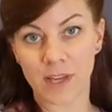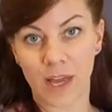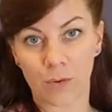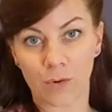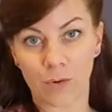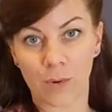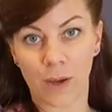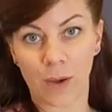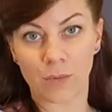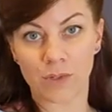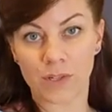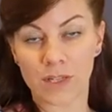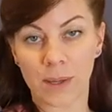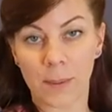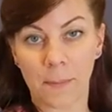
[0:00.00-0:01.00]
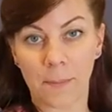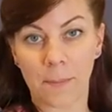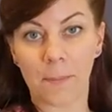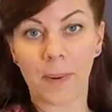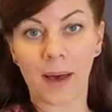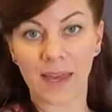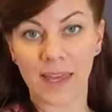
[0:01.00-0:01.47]
down around
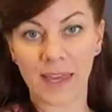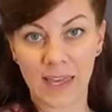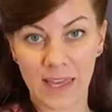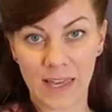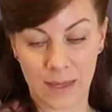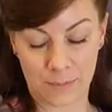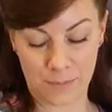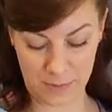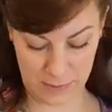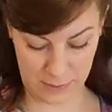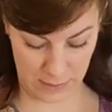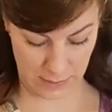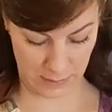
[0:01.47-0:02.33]
my hips.